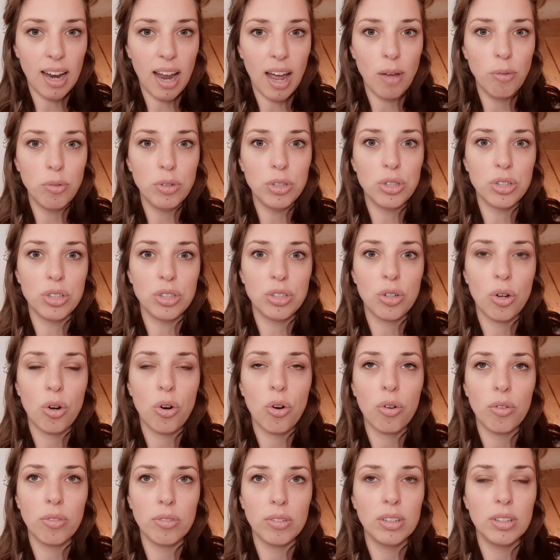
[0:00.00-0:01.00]
I would just
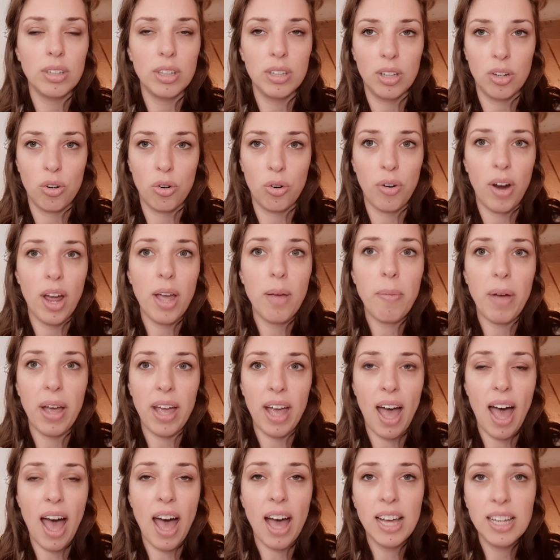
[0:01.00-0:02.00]
cry my
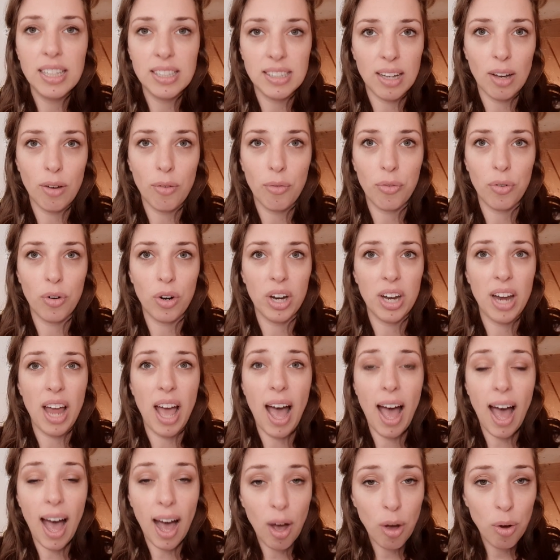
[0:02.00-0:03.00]
eyes out for an
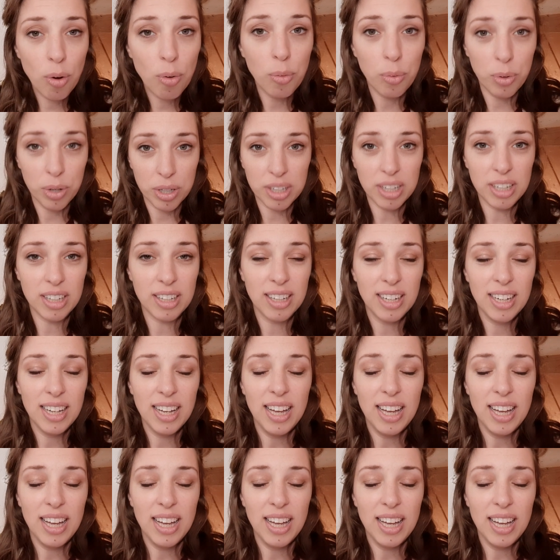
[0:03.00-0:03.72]
hour.